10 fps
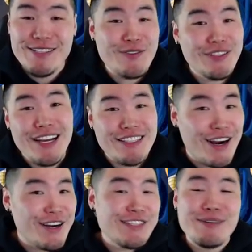if you guys
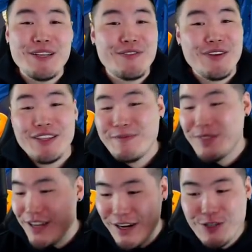are summoning for them,
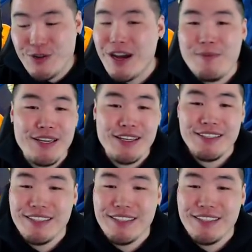they are dropping